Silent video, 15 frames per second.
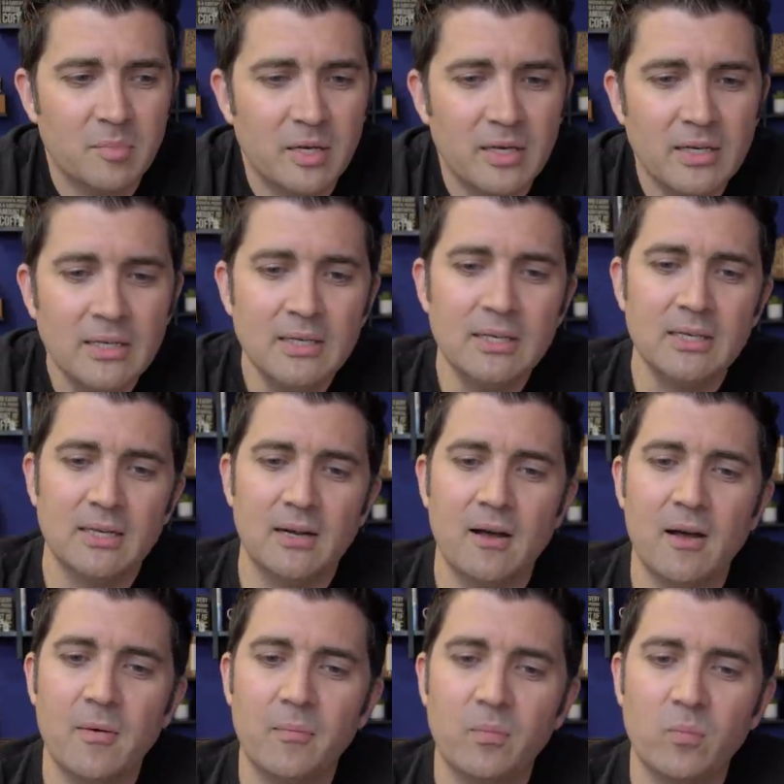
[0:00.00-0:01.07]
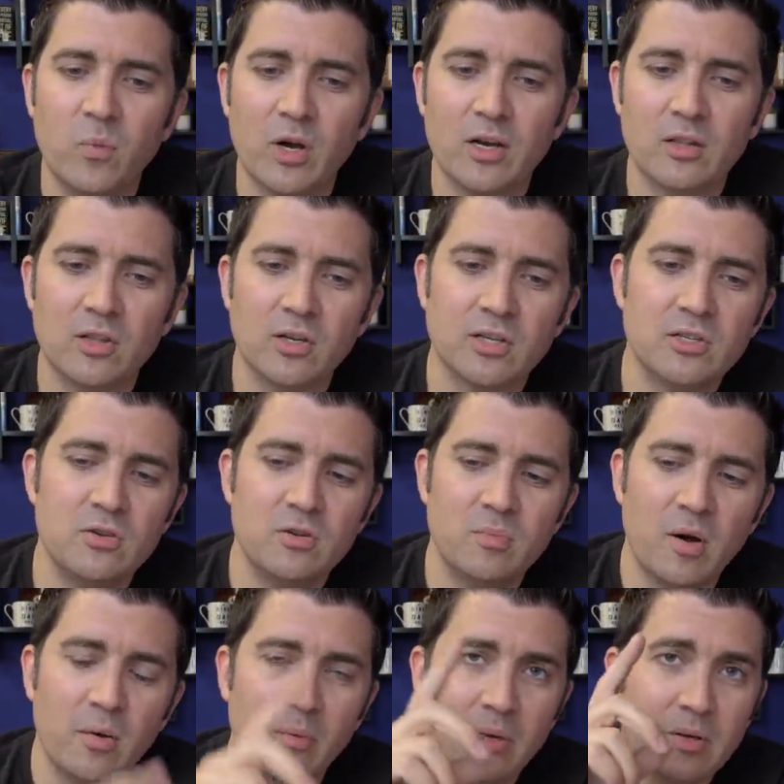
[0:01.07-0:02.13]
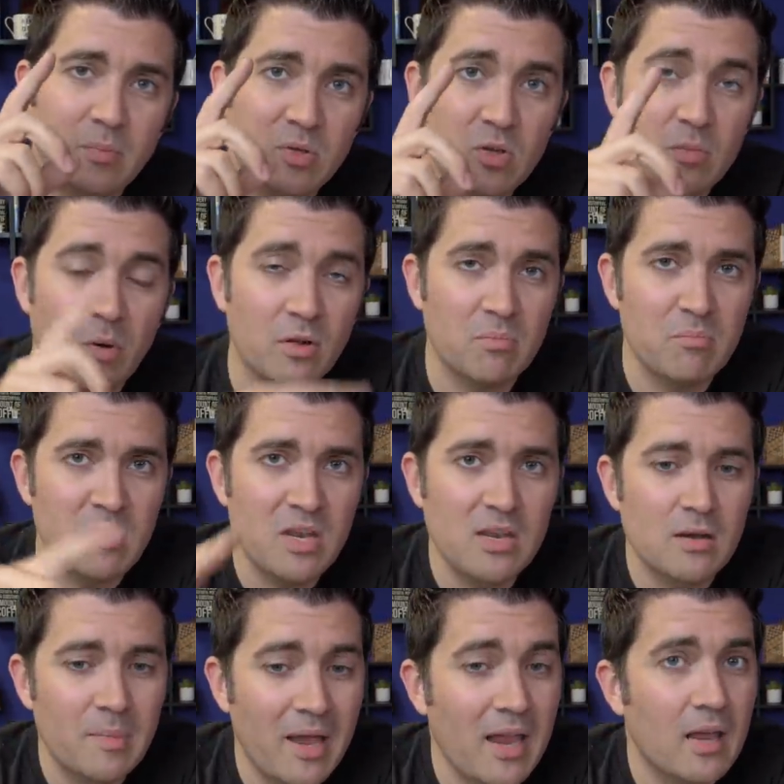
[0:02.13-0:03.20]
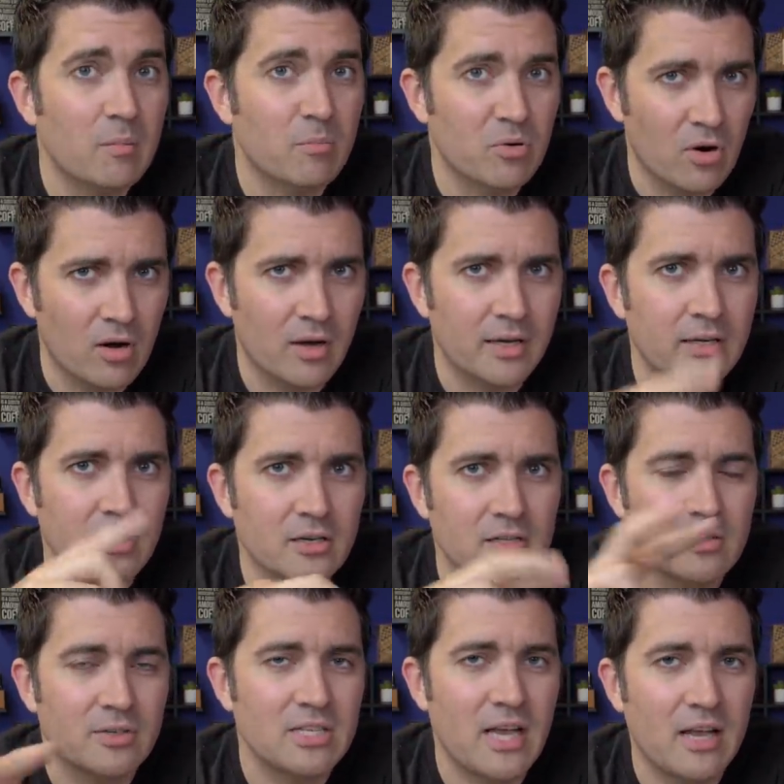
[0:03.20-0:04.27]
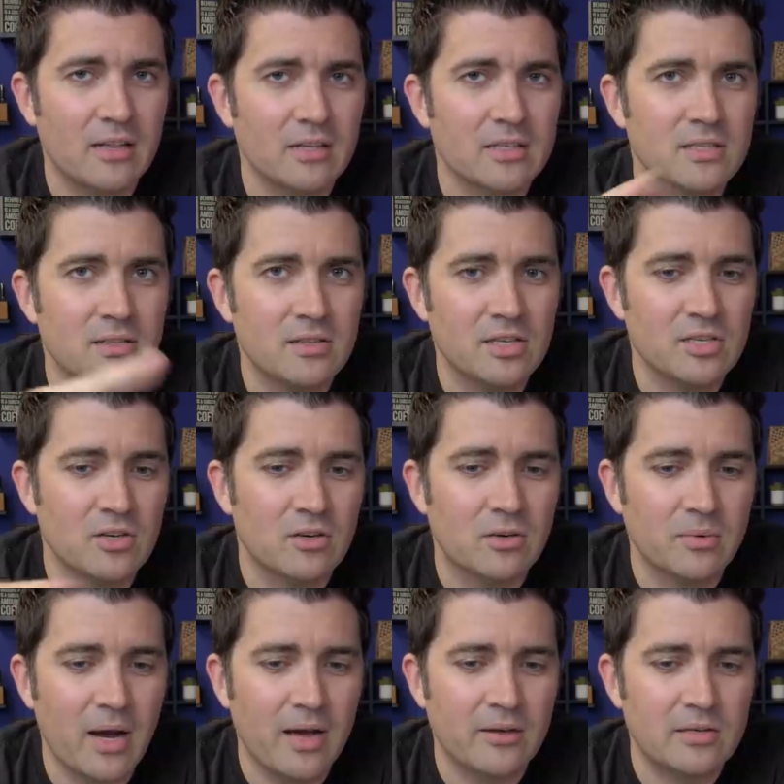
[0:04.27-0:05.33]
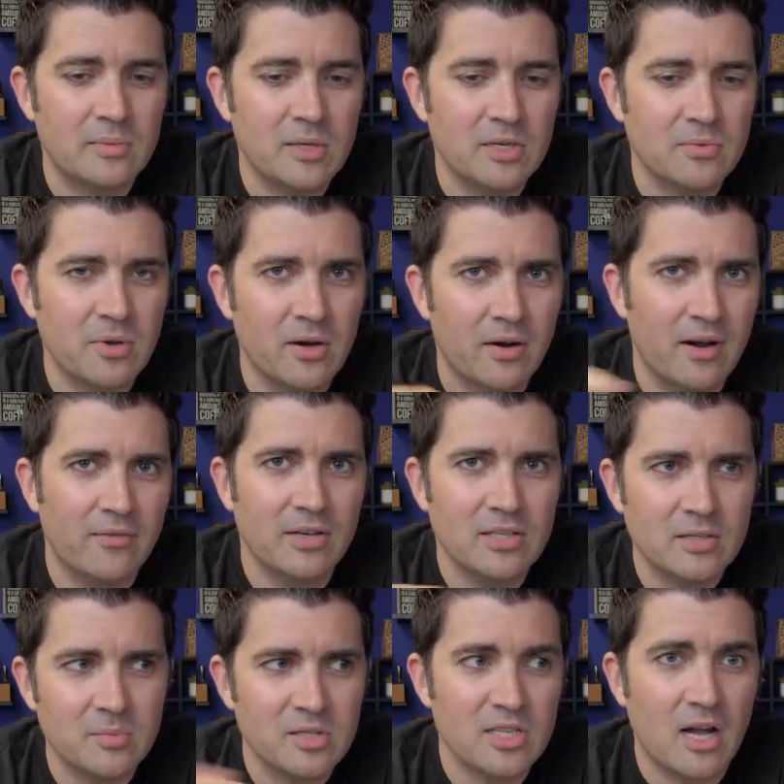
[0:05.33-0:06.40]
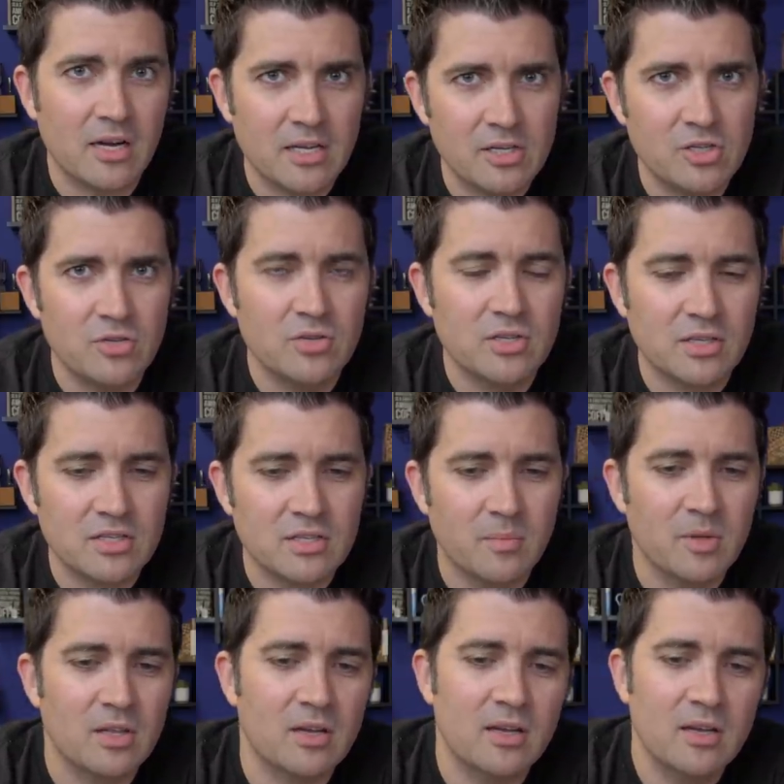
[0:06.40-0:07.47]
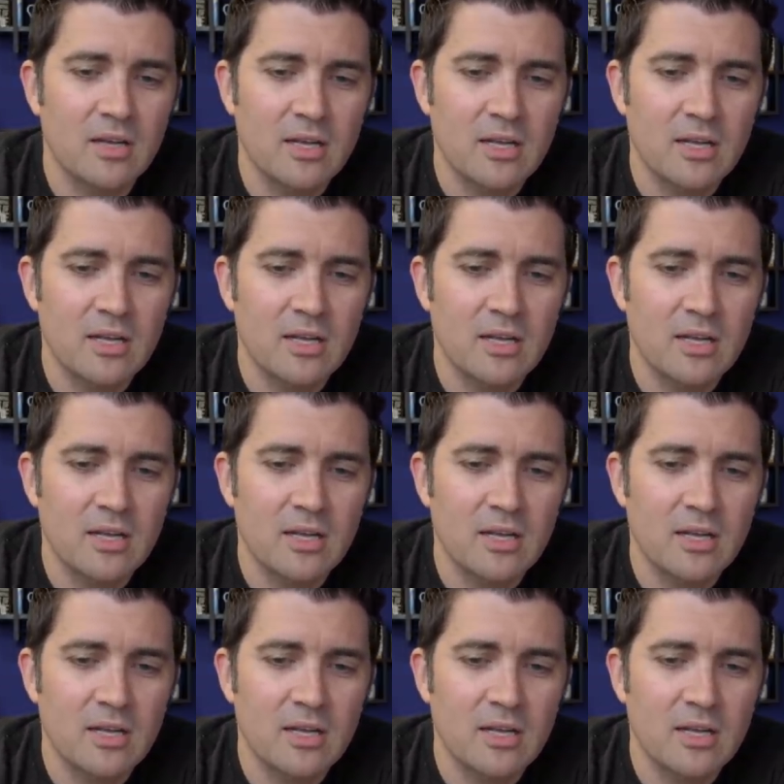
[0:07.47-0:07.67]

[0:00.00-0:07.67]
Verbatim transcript: But um, we're going to look to probably do both medium and broad cursive italics this go around because we are having some stock issues on some of the,